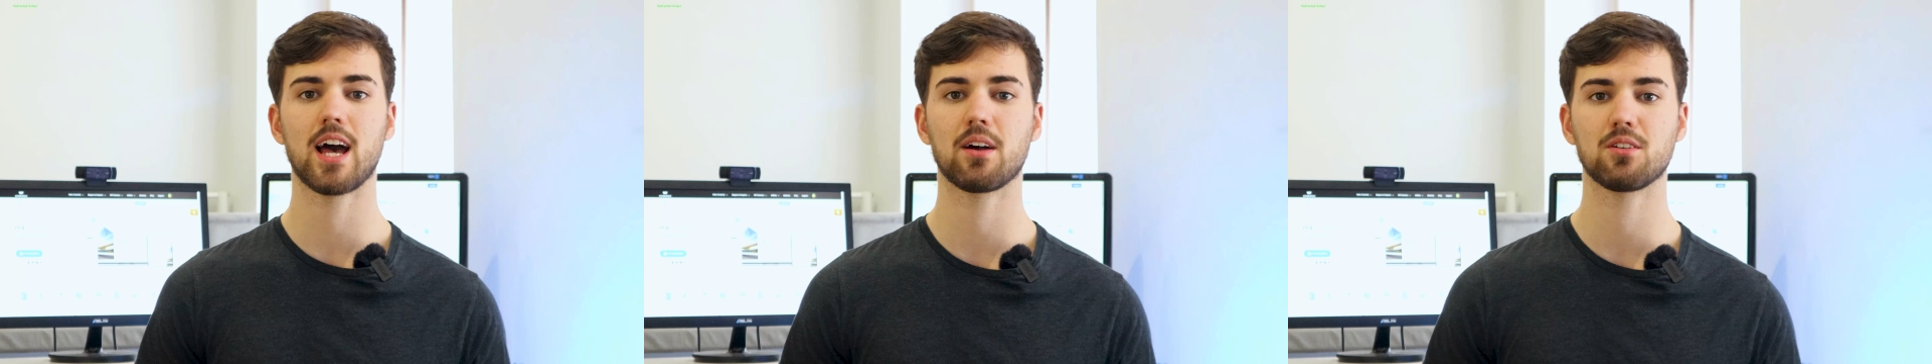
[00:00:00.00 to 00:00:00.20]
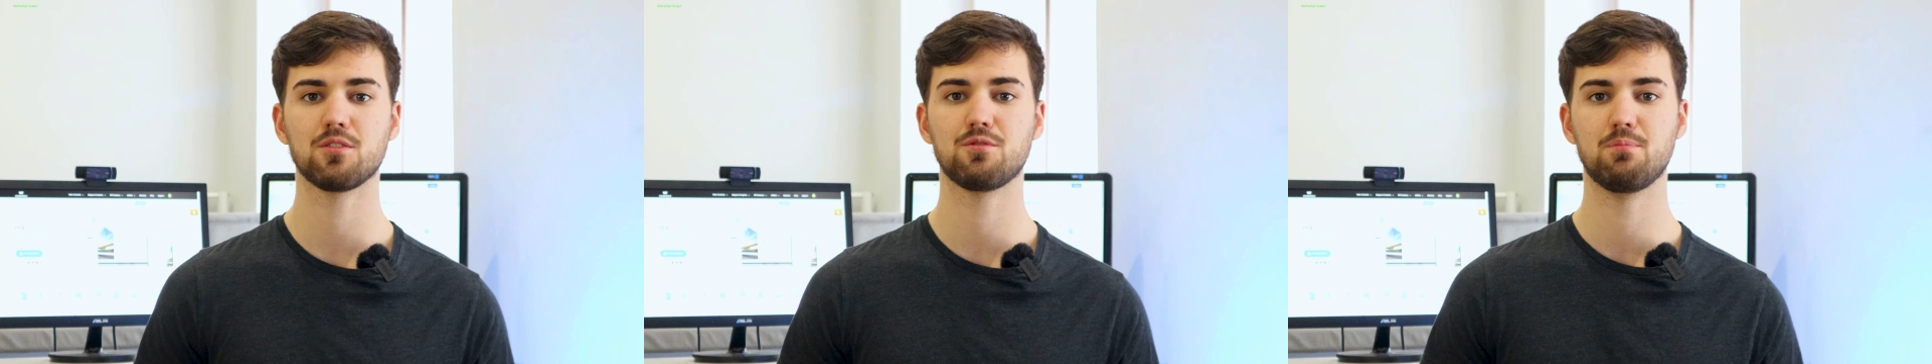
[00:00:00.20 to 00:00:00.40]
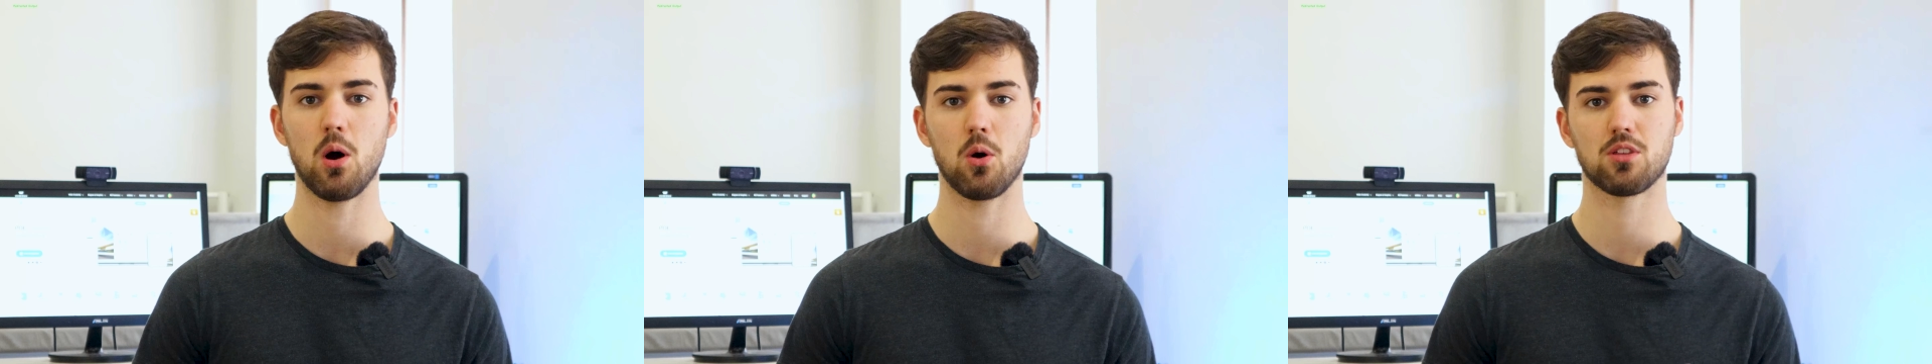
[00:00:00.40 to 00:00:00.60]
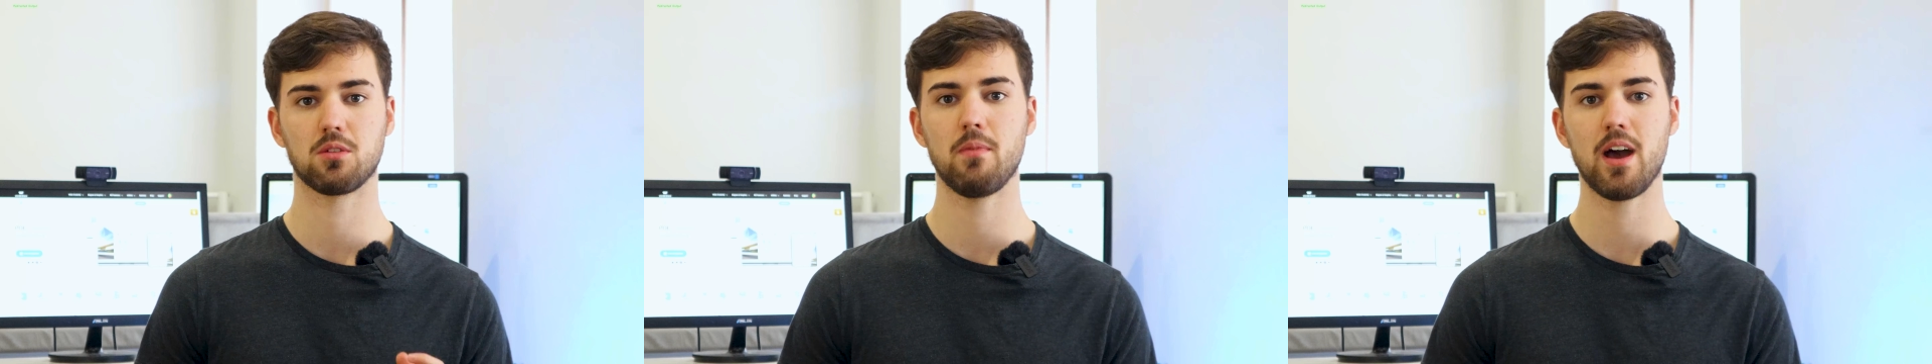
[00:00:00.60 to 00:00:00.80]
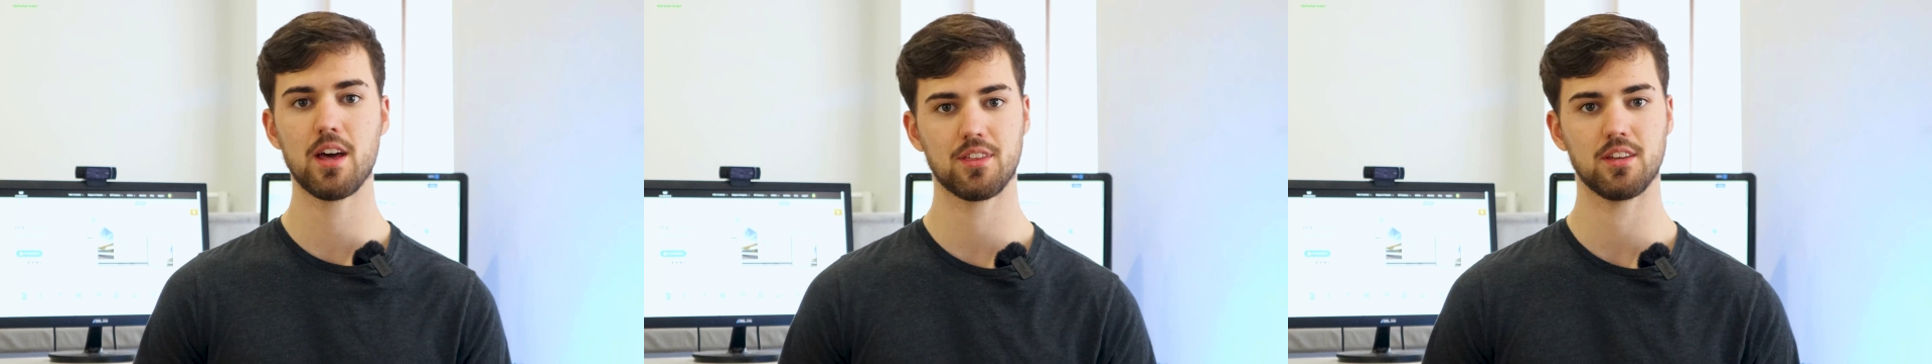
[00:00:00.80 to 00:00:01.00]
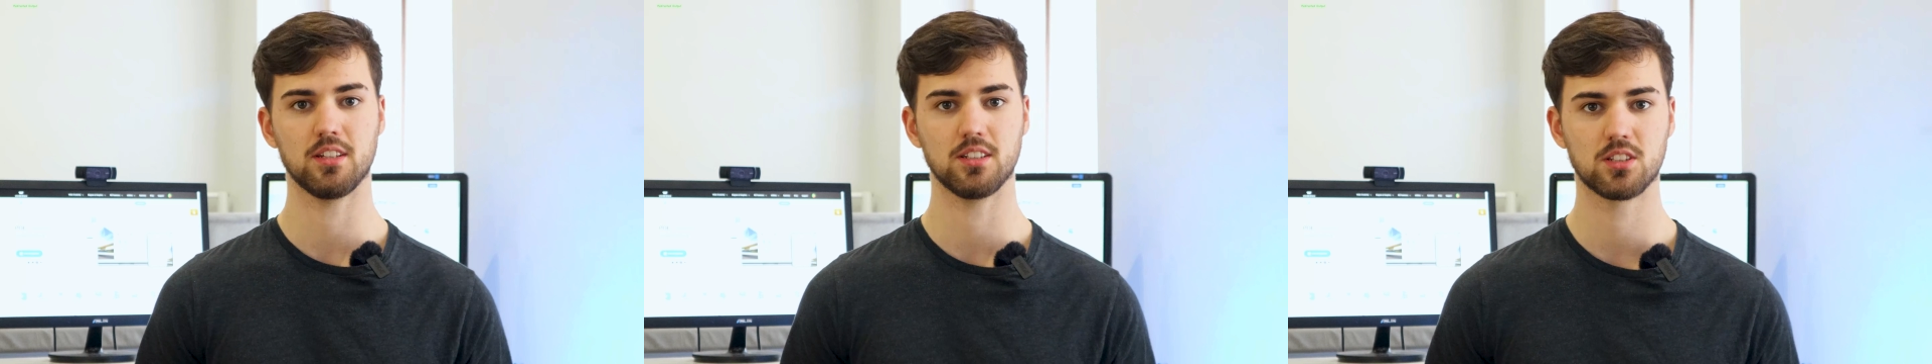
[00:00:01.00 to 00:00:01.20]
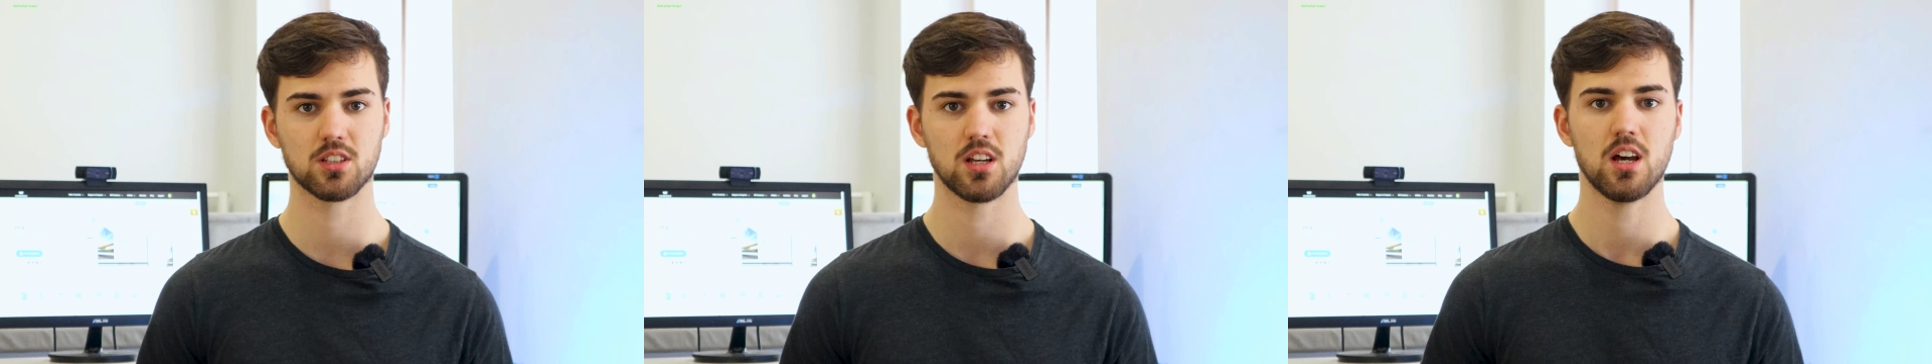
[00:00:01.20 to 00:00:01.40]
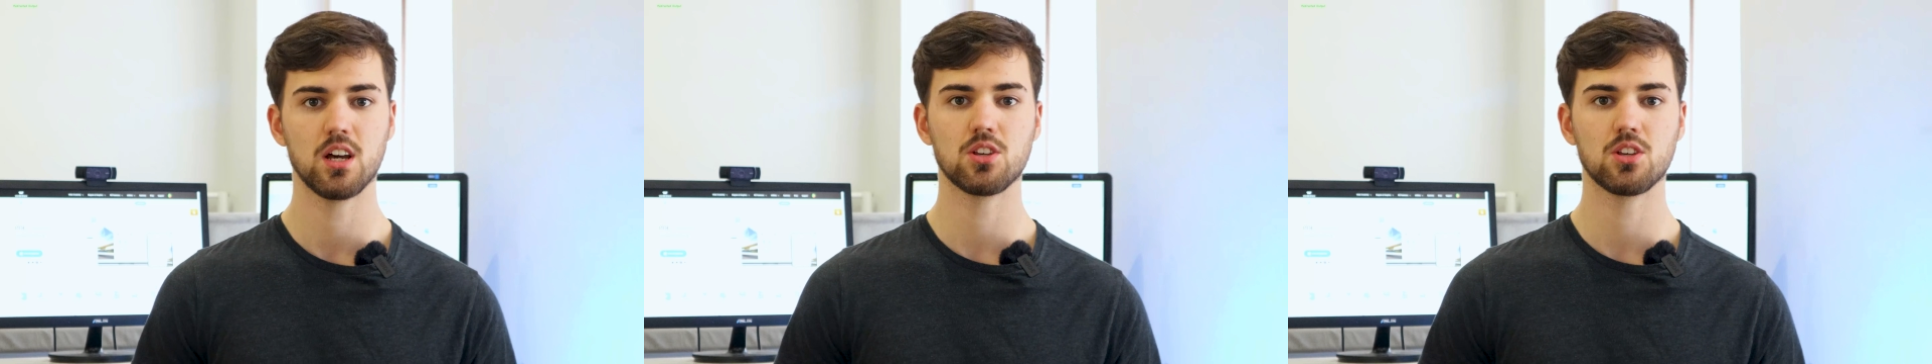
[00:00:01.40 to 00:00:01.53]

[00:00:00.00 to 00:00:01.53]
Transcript: out of both methods,